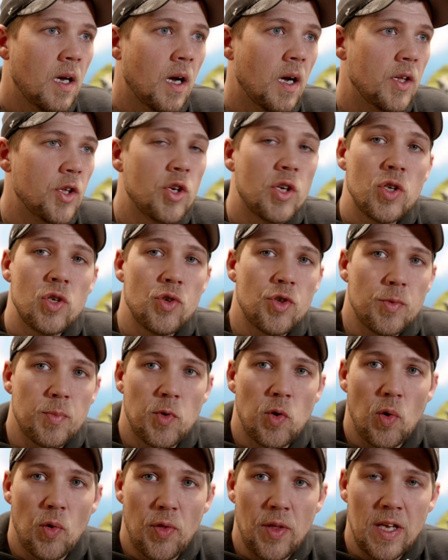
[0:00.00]
you can do some
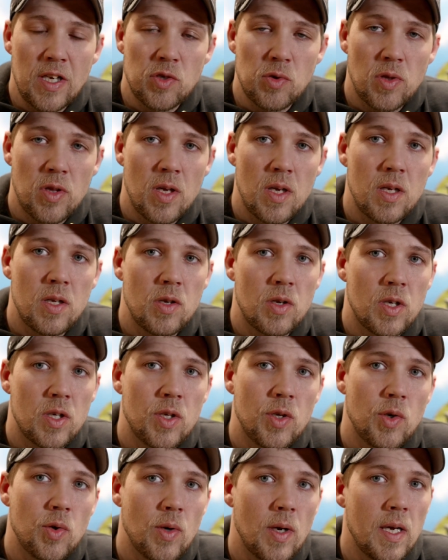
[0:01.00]
cool things with it. You could
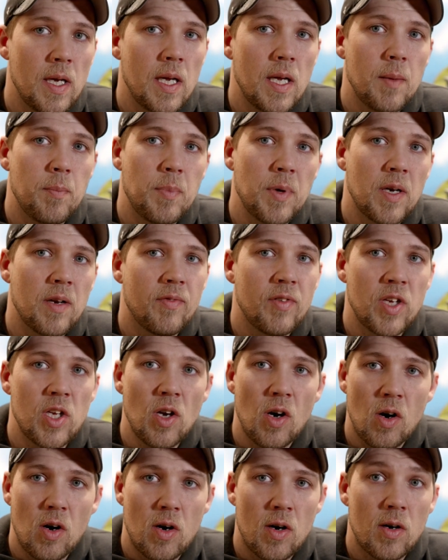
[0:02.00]
do a bit of a
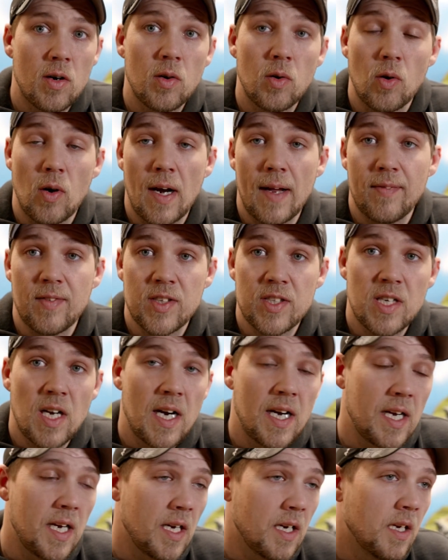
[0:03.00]
yard or have a
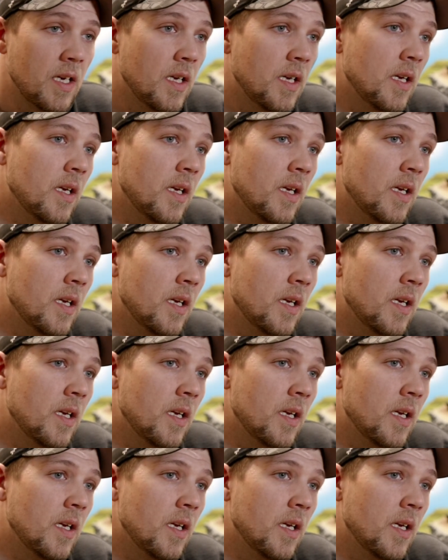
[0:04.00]
siding,